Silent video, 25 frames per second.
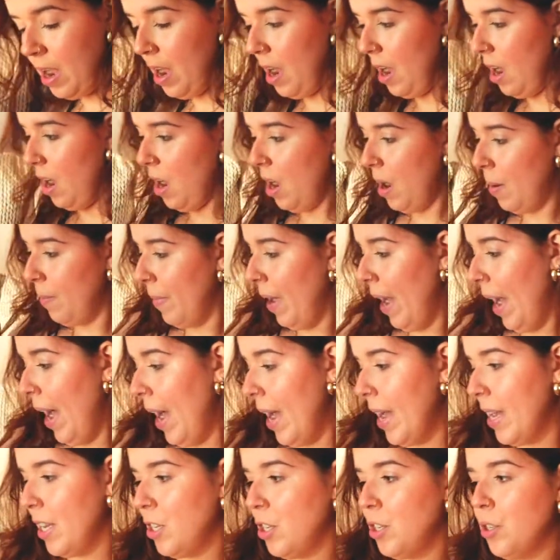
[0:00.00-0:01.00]

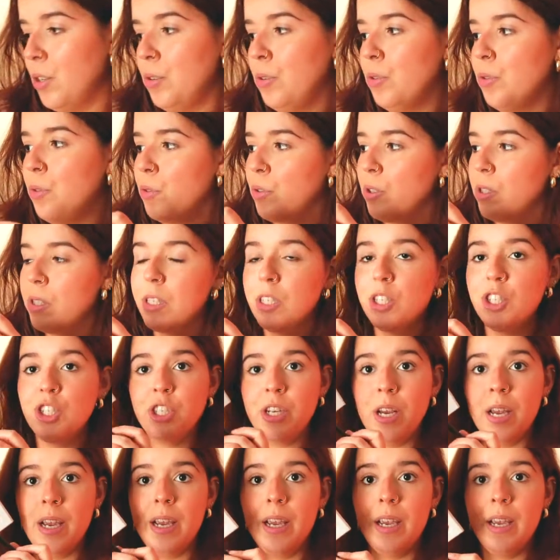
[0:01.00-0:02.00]
I use the
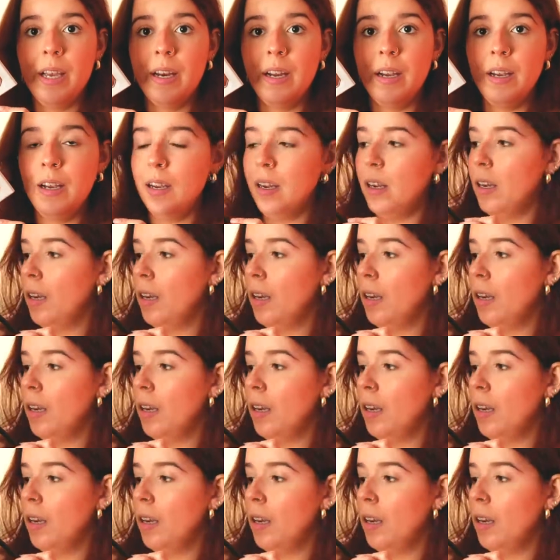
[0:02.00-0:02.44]
shade